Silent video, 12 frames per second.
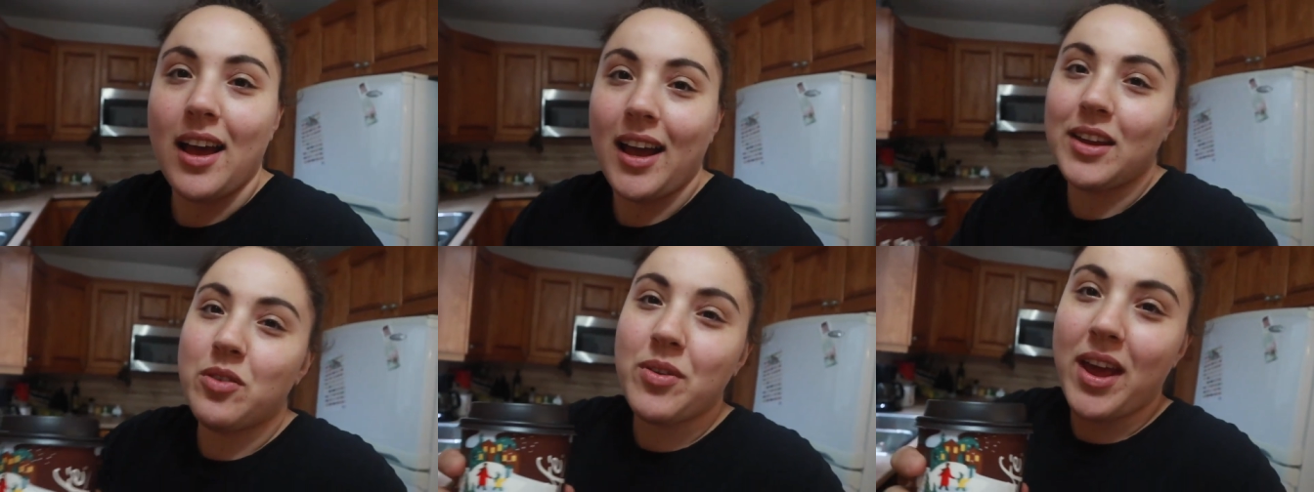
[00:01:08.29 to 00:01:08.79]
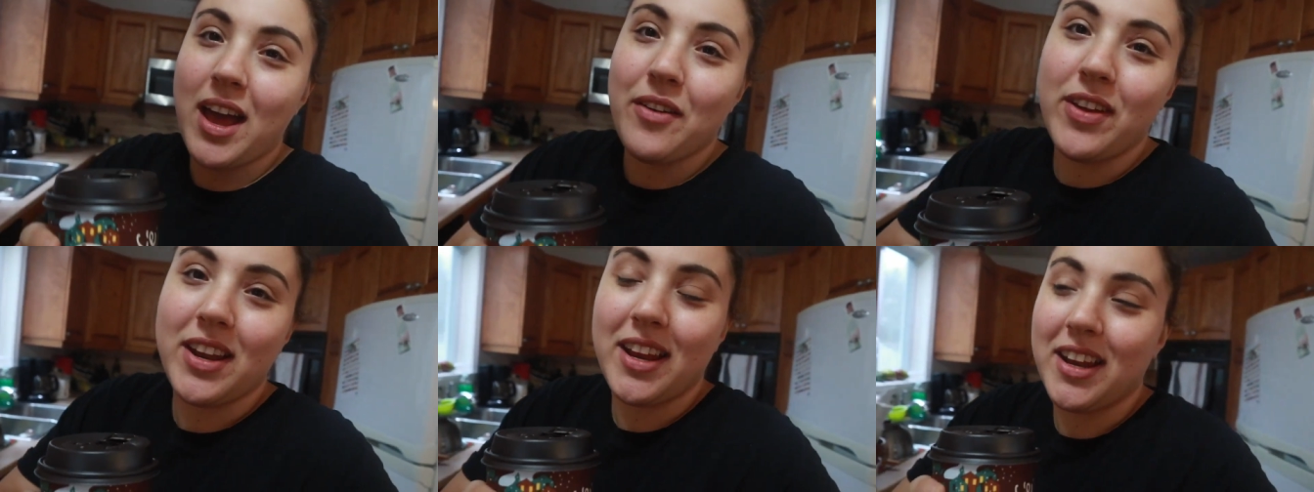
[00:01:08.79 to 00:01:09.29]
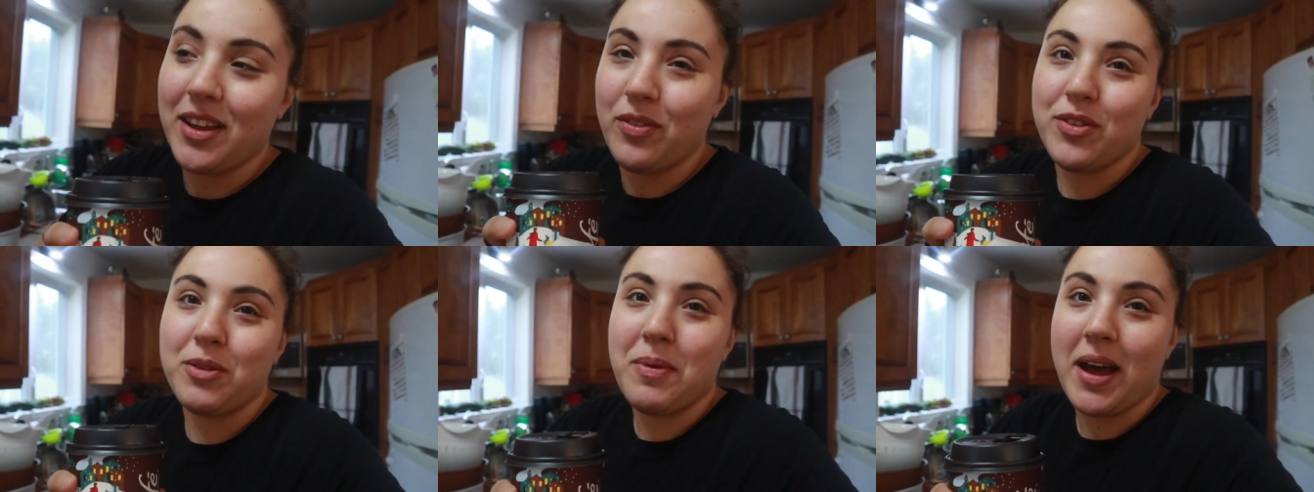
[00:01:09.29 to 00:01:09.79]
I don't have it and I
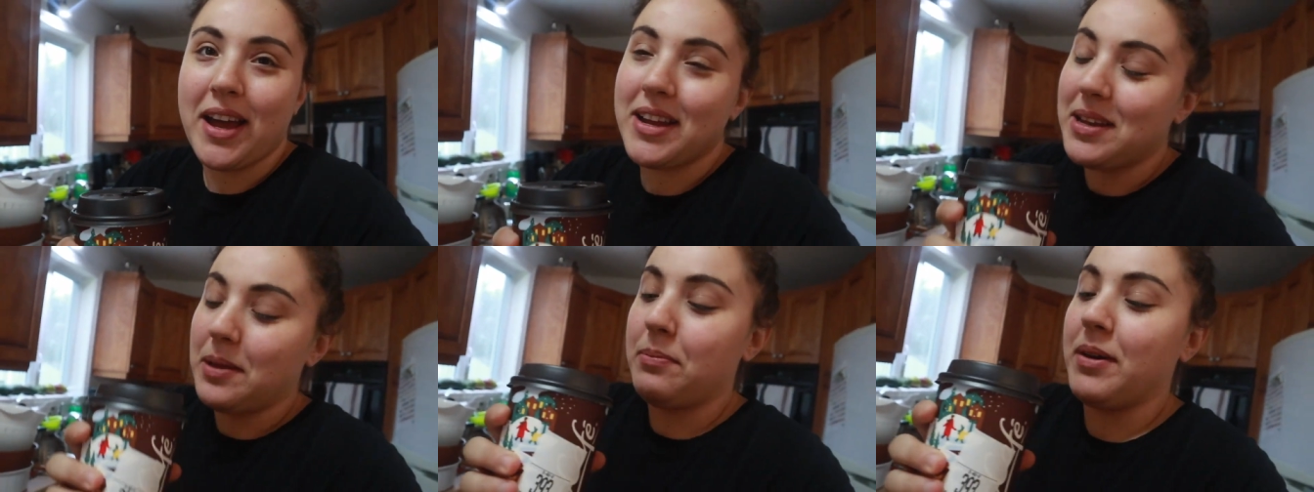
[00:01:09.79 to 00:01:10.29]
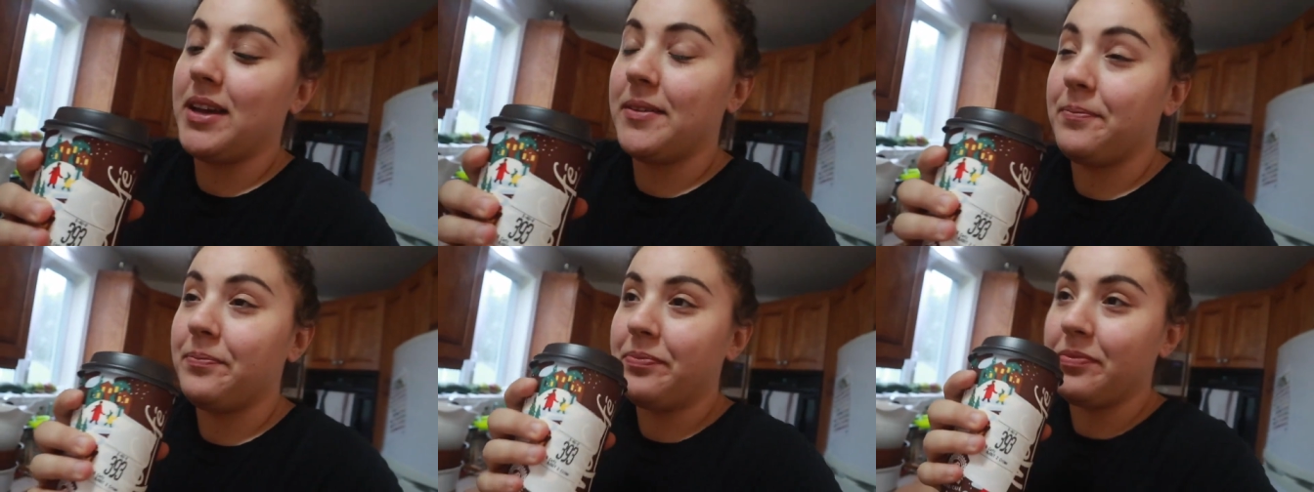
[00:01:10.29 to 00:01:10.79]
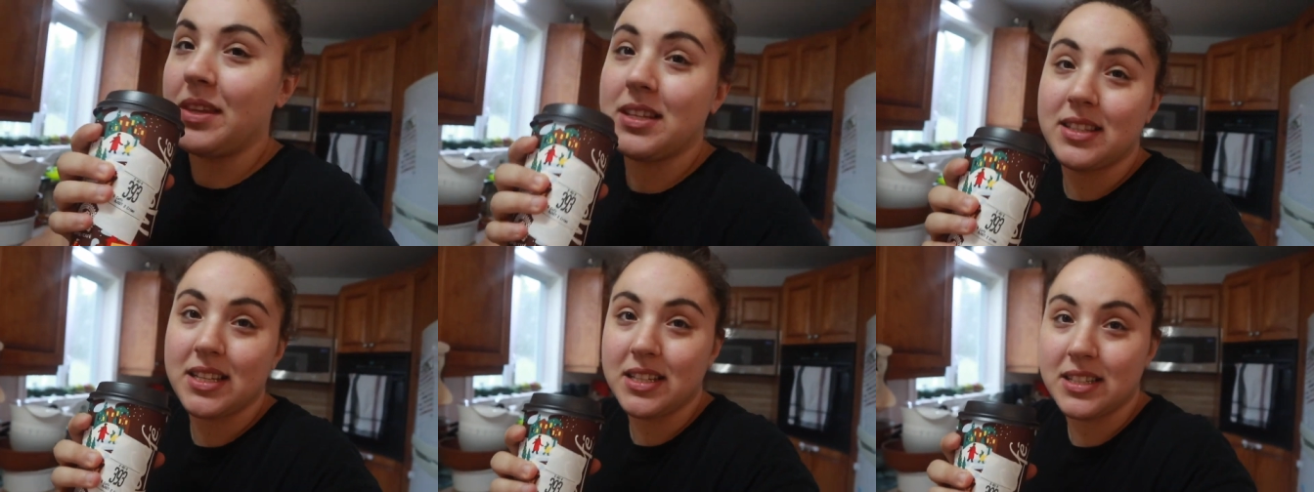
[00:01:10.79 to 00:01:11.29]
feel bad, but
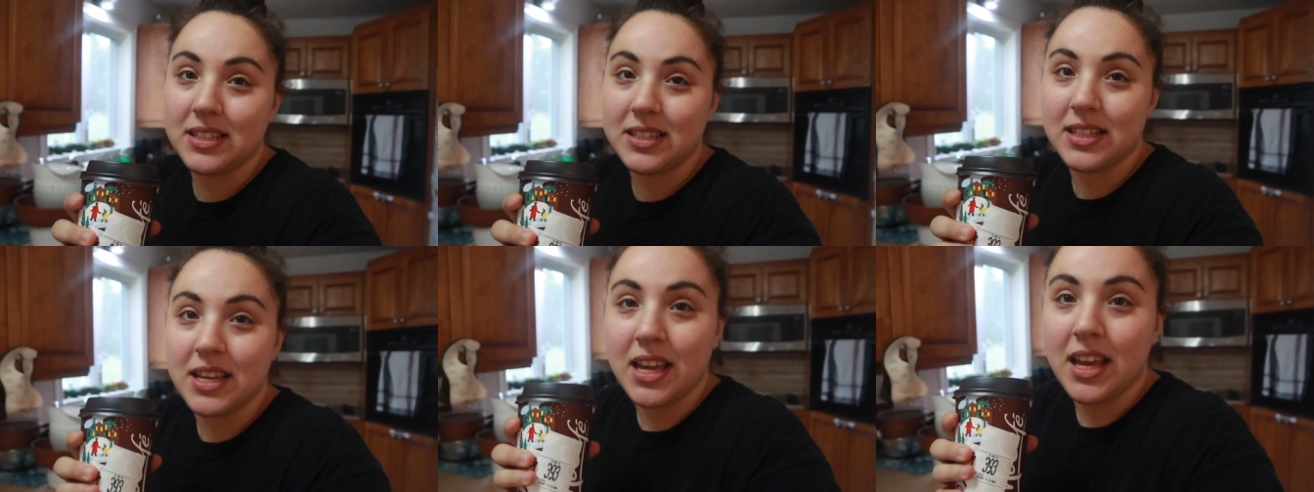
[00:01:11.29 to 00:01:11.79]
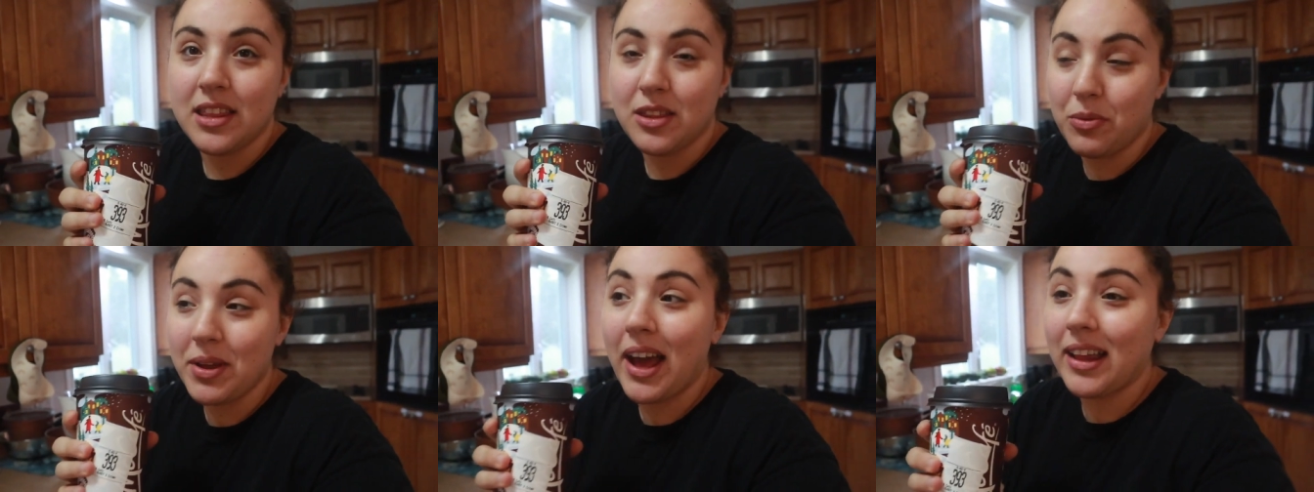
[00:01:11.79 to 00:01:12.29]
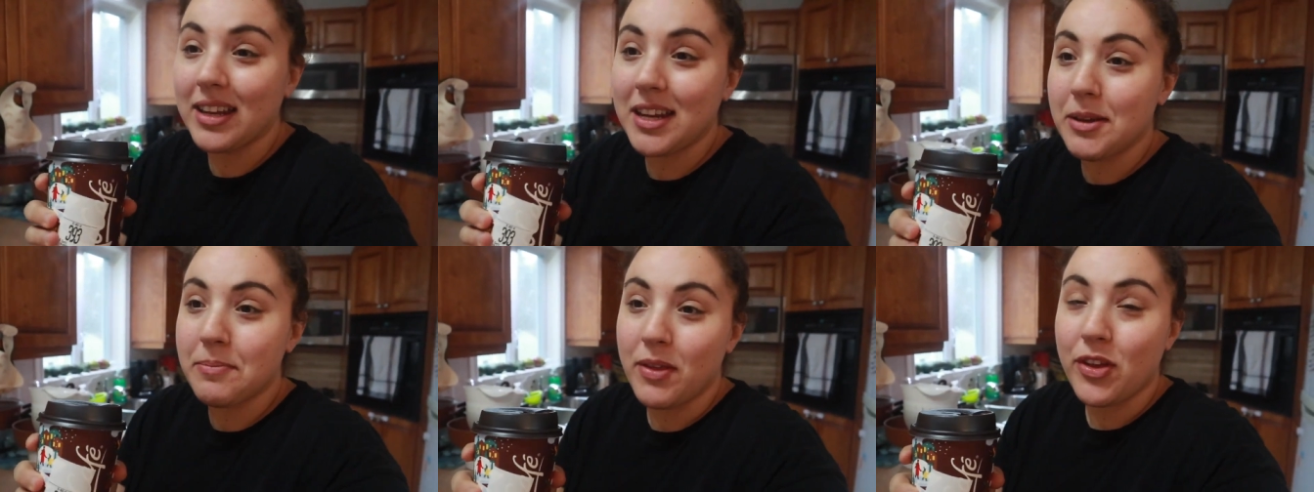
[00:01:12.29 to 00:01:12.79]
this is the
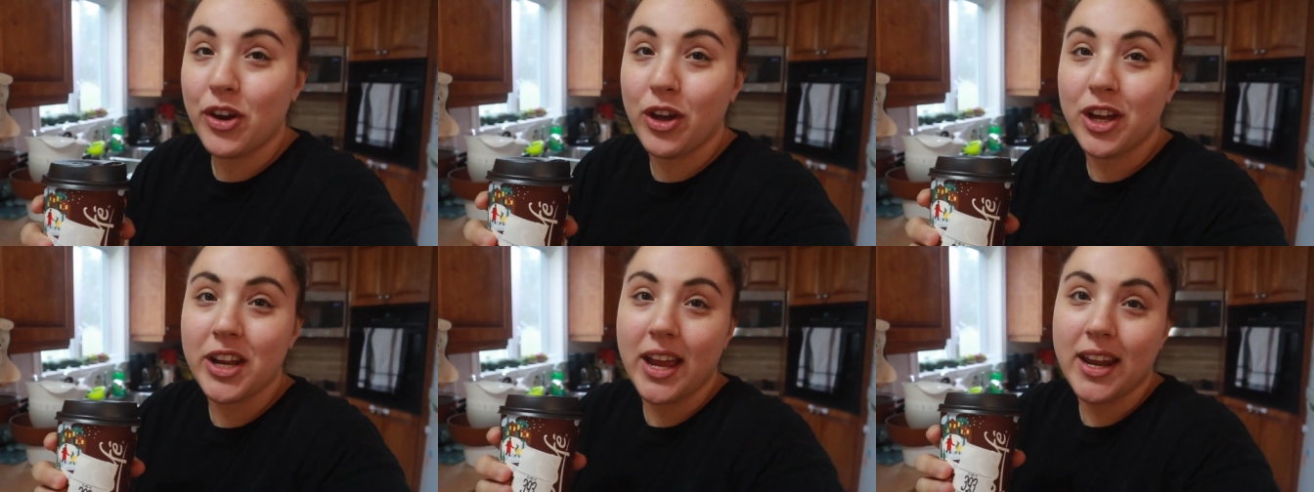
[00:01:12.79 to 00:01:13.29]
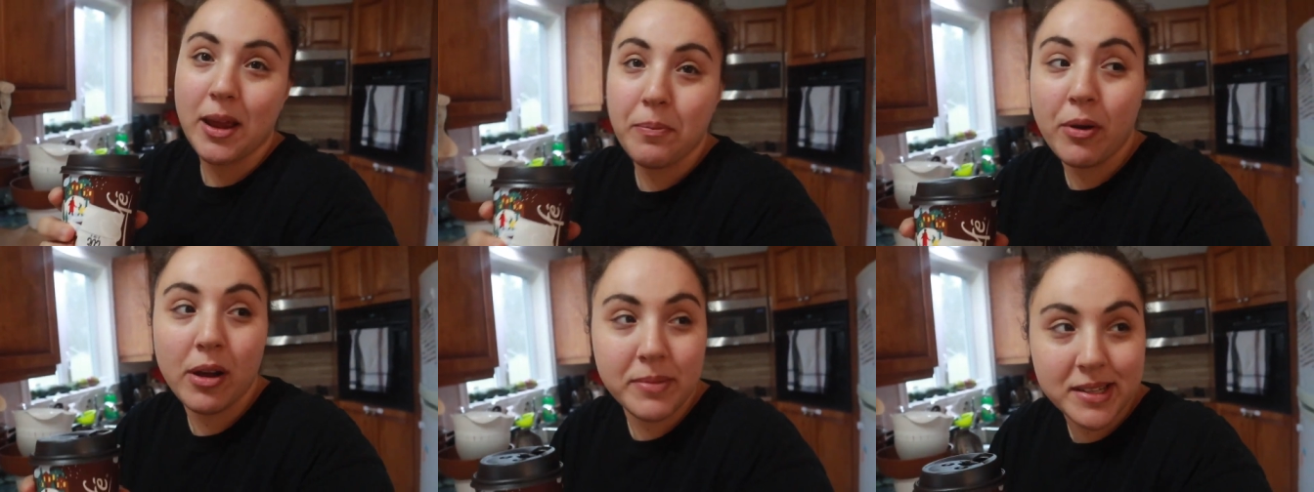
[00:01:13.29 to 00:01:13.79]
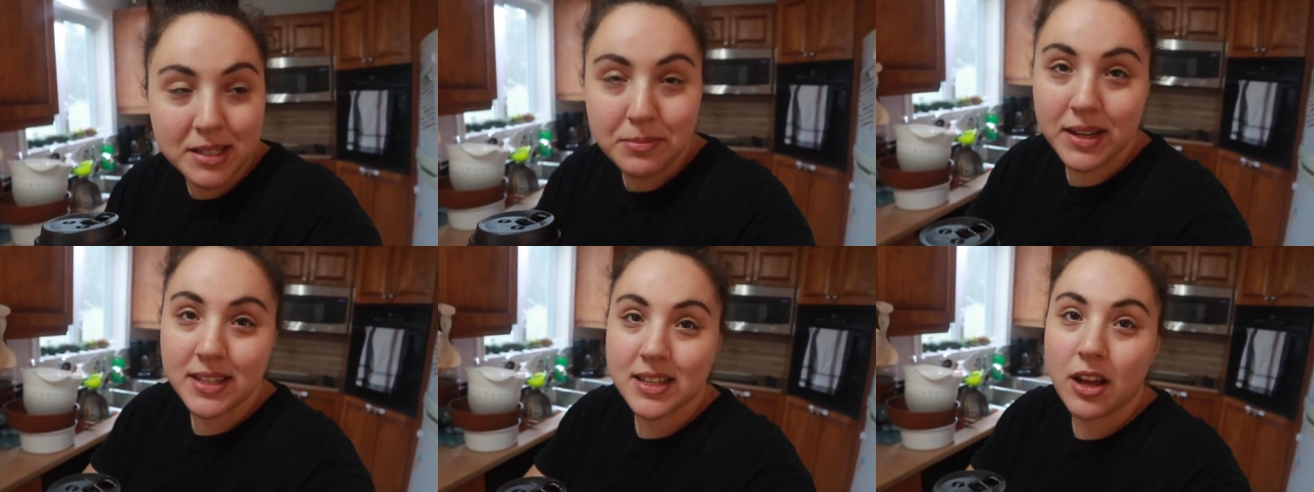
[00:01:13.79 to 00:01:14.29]
reality of motherhood and I promised
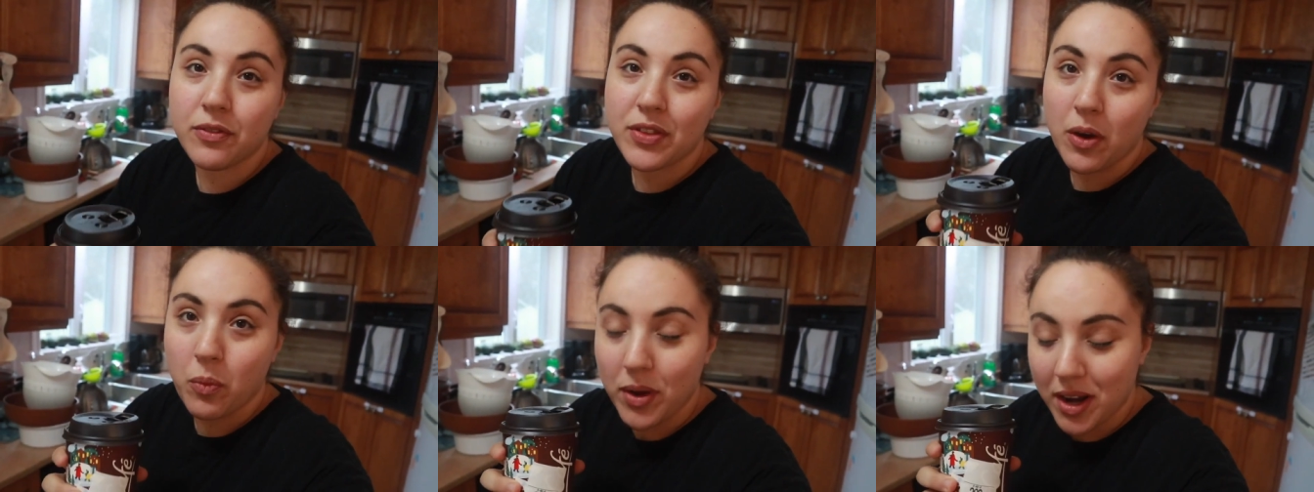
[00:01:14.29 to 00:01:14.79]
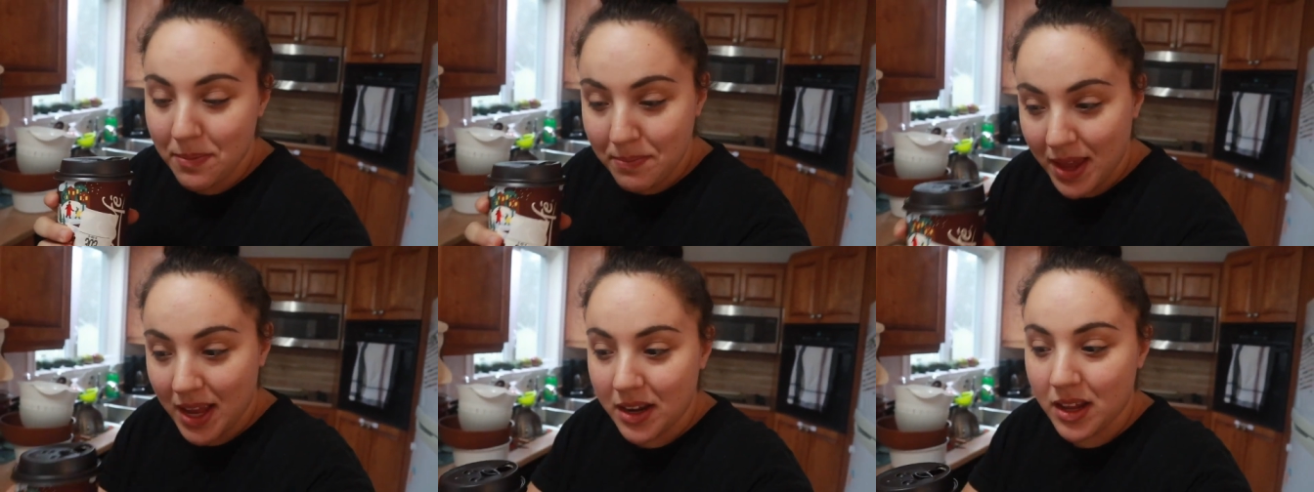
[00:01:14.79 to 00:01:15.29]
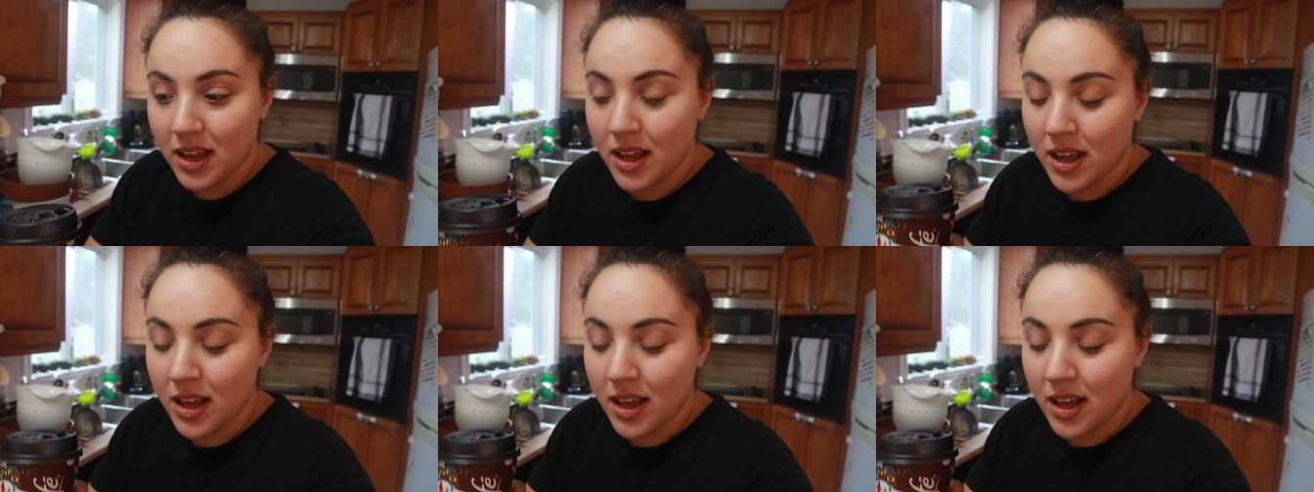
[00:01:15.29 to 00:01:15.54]
myself that when I made